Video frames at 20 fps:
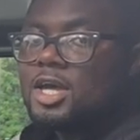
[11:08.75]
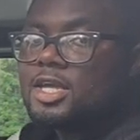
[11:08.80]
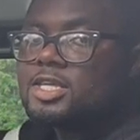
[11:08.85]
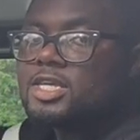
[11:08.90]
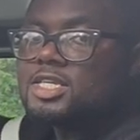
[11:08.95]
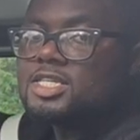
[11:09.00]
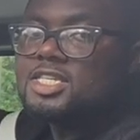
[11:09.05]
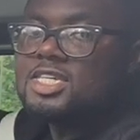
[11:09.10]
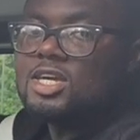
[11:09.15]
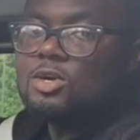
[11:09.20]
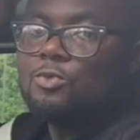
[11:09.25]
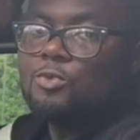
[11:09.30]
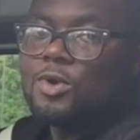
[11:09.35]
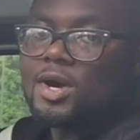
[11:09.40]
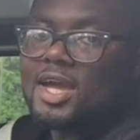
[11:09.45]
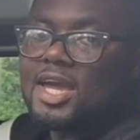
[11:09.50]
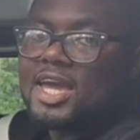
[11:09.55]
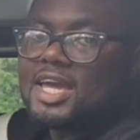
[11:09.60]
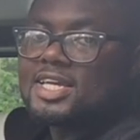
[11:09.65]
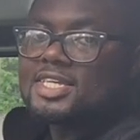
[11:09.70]
to see
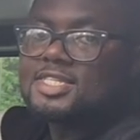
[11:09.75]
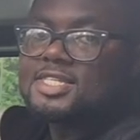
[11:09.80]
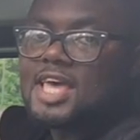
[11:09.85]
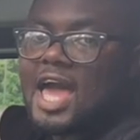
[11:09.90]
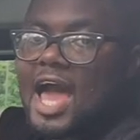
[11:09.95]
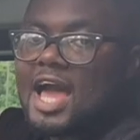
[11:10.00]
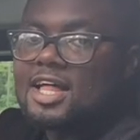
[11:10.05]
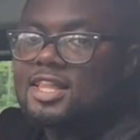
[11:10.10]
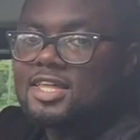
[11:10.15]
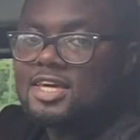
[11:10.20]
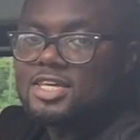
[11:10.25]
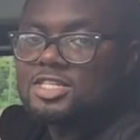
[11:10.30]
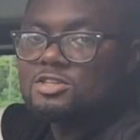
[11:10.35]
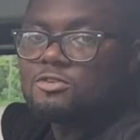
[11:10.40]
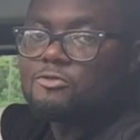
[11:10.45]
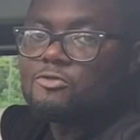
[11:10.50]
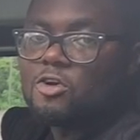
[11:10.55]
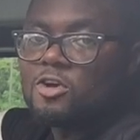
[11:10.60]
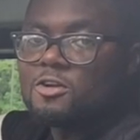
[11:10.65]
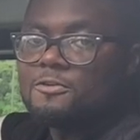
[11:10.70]
what exactly is in
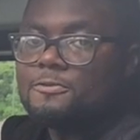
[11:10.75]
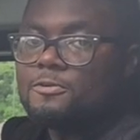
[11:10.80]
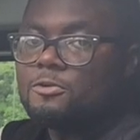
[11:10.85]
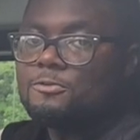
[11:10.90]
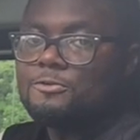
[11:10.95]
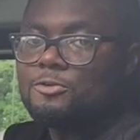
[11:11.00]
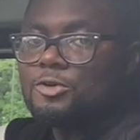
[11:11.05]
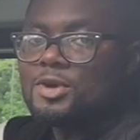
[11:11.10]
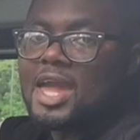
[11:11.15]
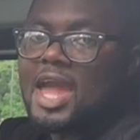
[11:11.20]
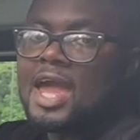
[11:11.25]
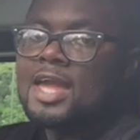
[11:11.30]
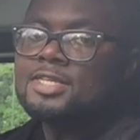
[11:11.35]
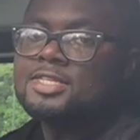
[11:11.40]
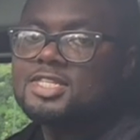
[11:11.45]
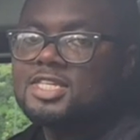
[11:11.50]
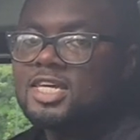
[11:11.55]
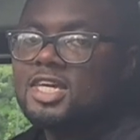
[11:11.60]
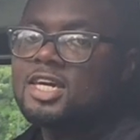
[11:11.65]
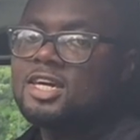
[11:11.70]
front of you if you can't
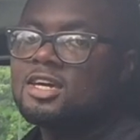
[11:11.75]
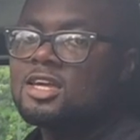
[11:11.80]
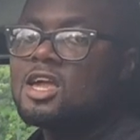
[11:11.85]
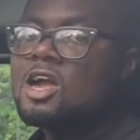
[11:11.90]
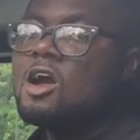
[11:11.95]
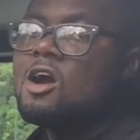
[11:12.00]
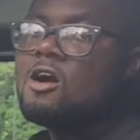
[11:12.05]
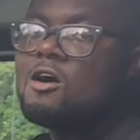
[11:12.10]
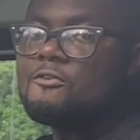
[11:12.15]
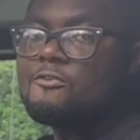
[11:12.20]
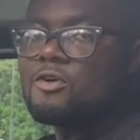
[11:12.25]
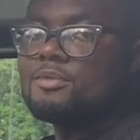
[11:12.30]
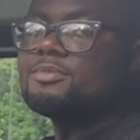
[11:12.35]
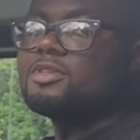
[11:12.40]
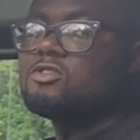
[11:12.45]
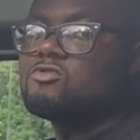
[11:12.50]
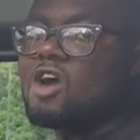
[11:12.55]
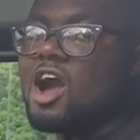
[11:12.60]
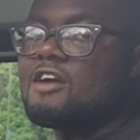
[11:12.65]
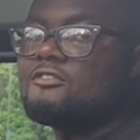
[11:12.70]
see it from the
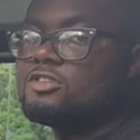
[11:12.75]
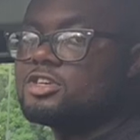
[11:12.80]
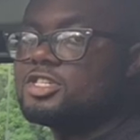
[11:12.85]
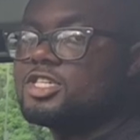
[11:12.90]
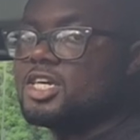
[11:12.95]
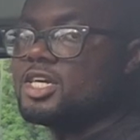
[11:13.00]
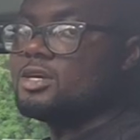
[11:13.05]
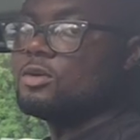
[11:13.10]
driver's seat,